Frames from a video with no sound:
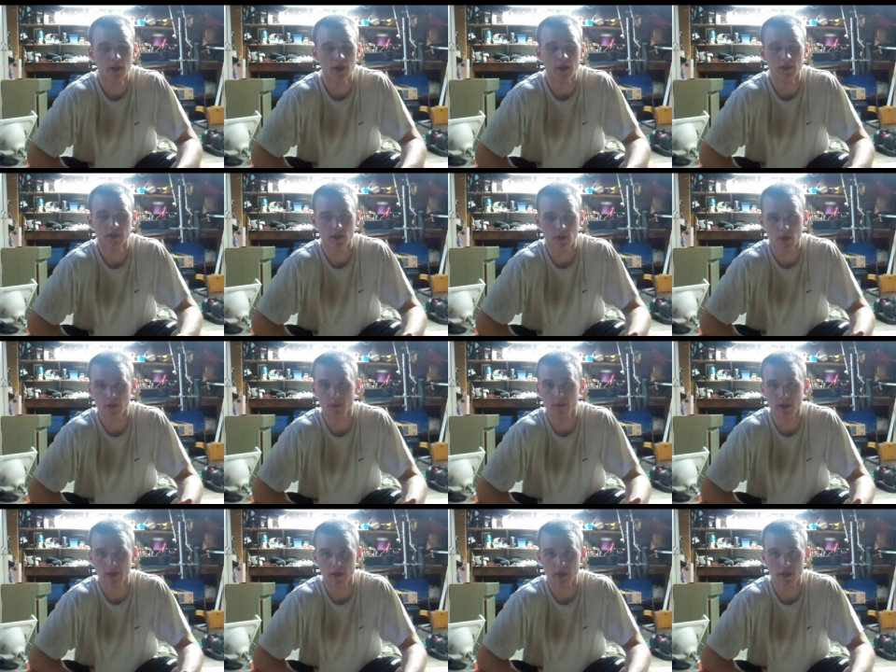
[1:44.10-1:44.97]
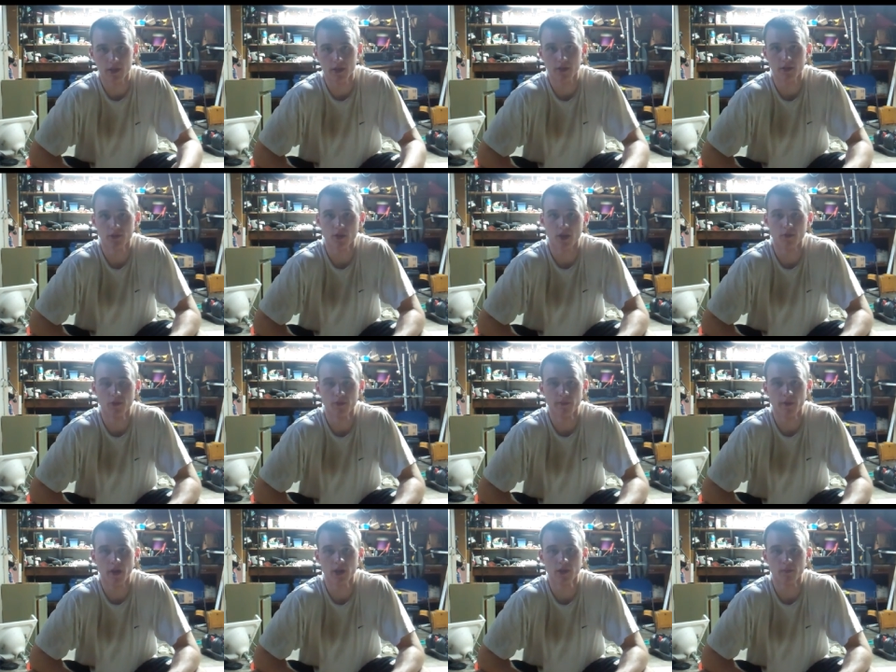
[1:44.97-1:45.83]
is going to be in the description
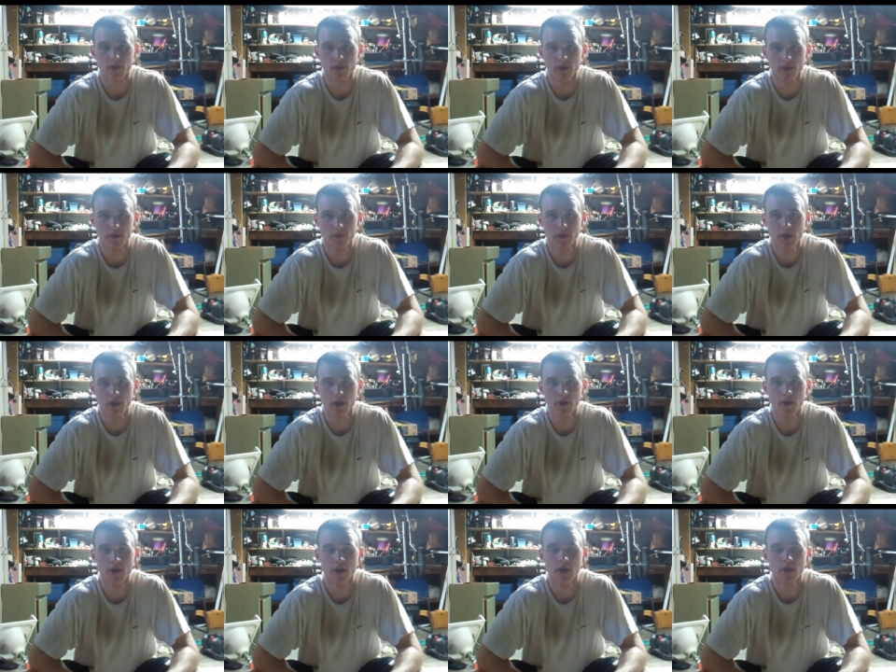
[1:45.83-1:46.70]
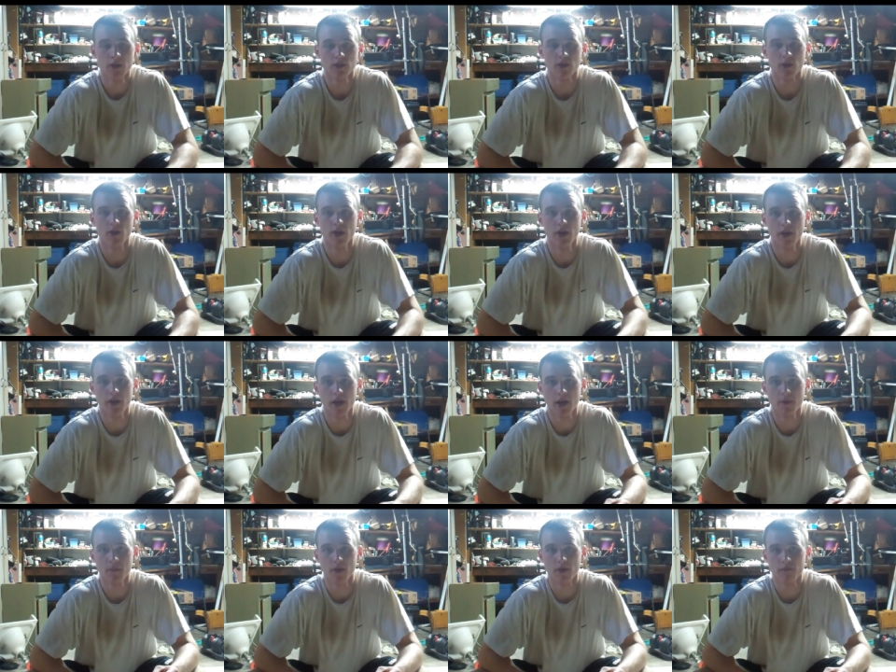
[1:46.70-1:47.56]
box below this video. So go ahead and
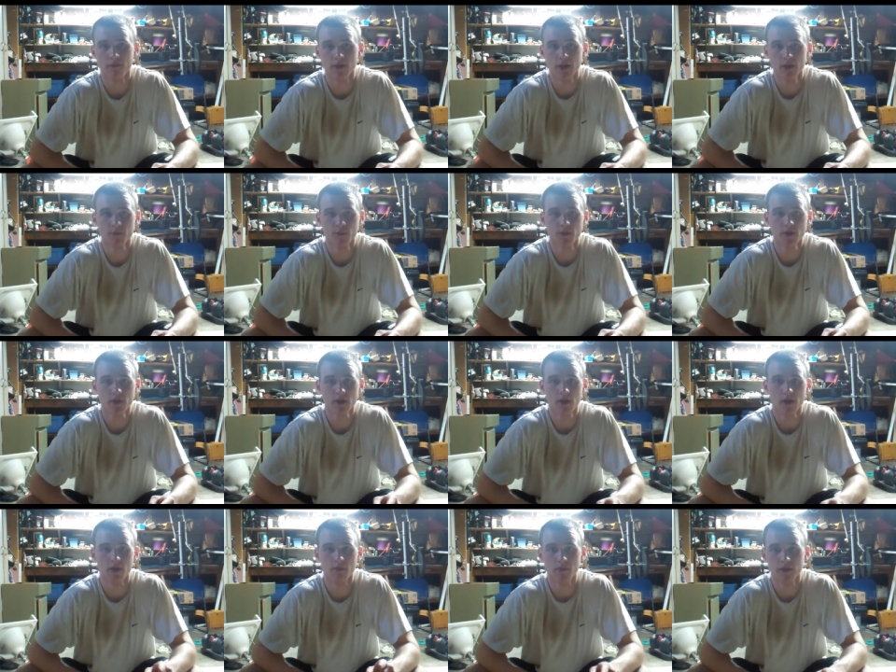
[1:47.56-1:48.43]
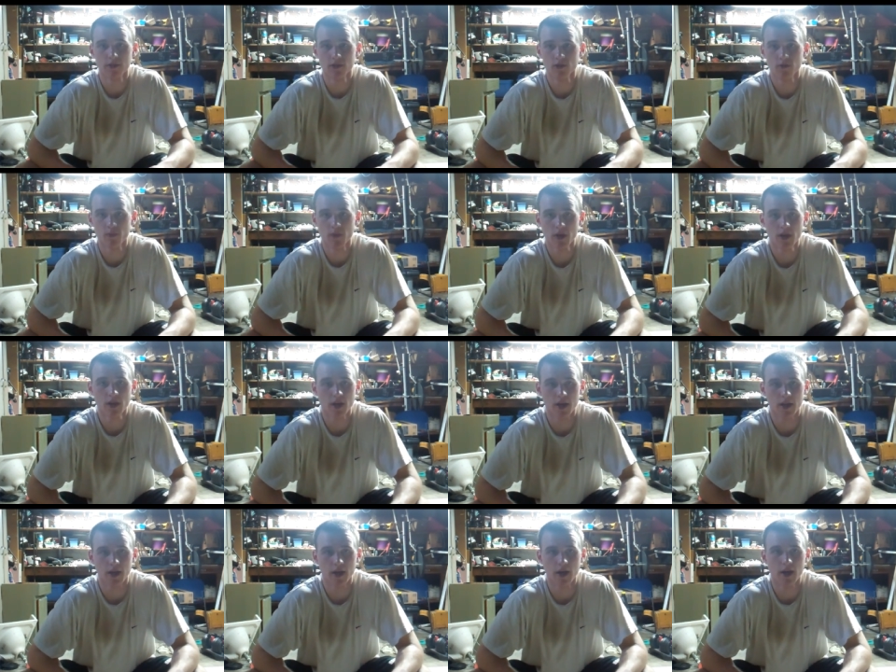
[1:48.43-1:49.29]
add me on Facebook and message me
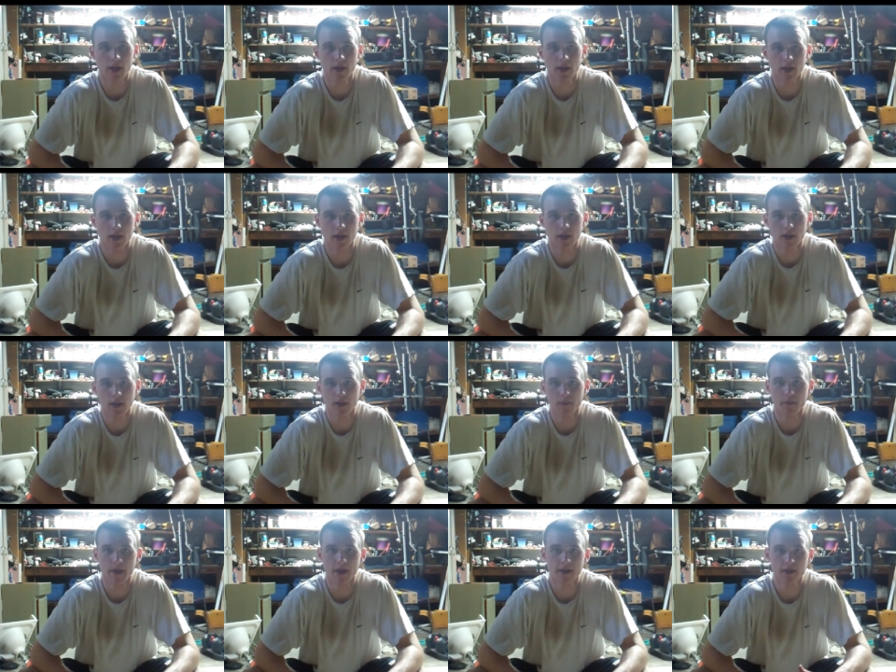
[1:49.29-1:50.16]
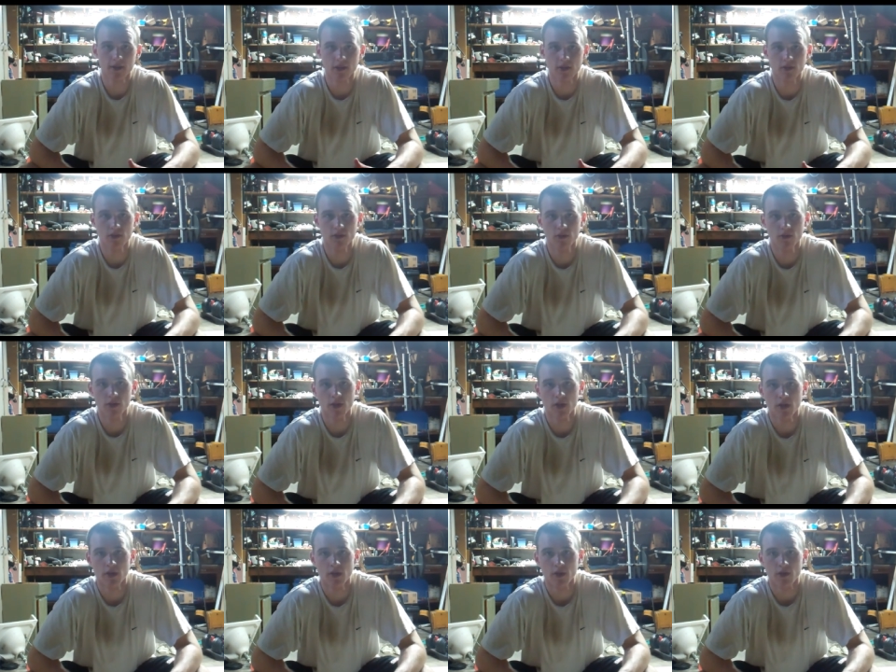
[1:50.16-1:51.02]
and I can get back to you
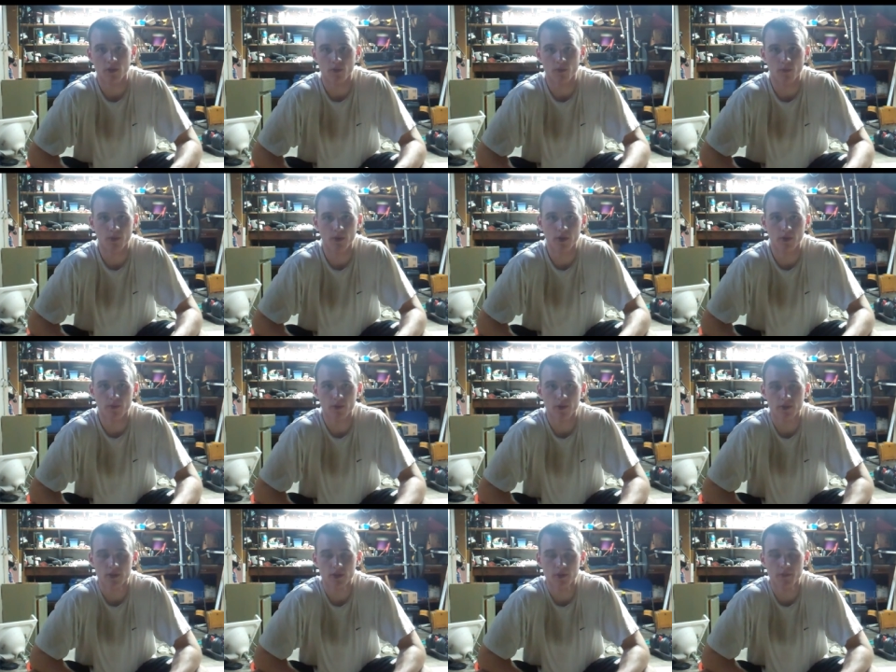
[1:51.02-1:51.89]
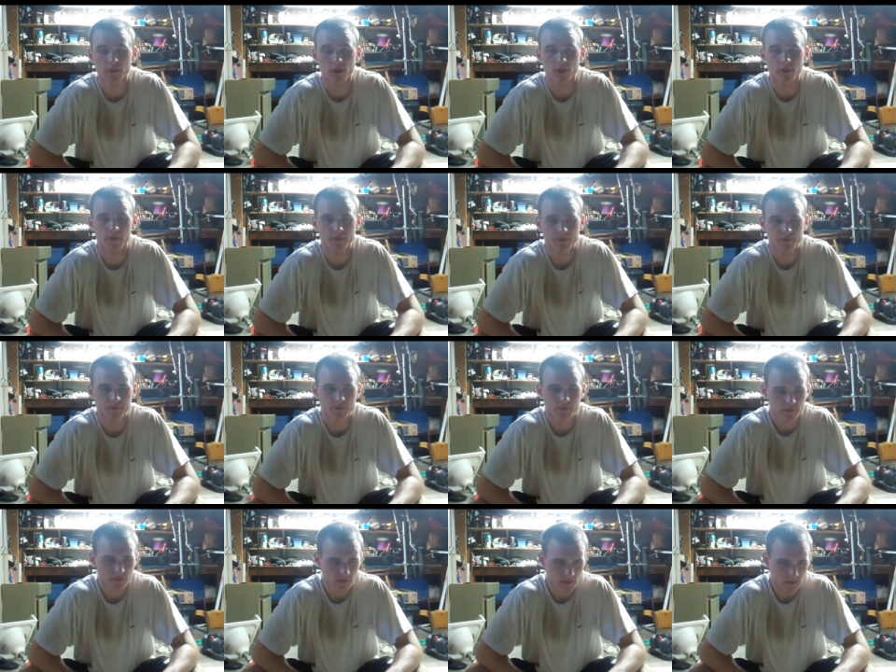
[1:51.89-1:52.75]
real, real simple.
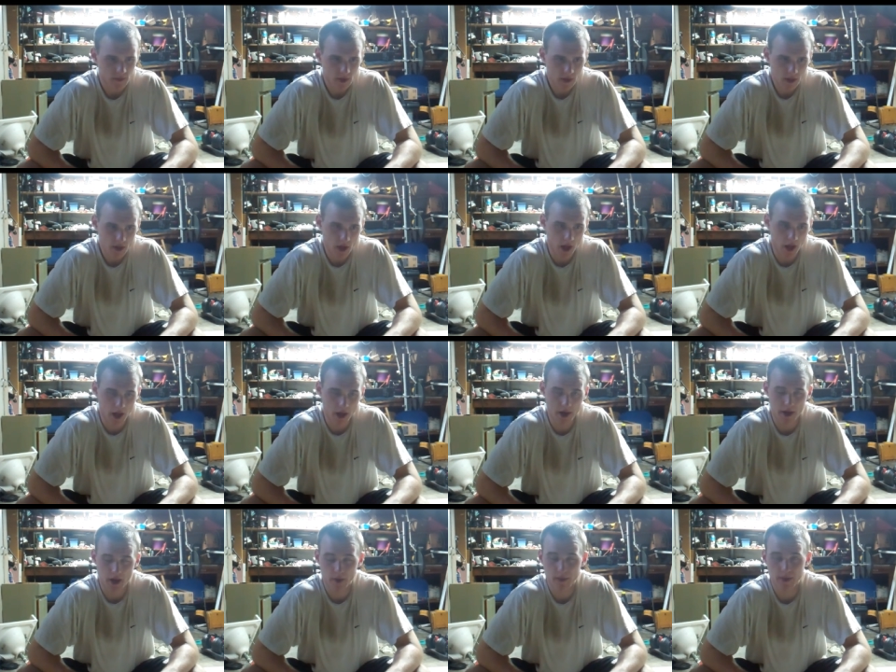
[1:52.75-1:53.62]
And I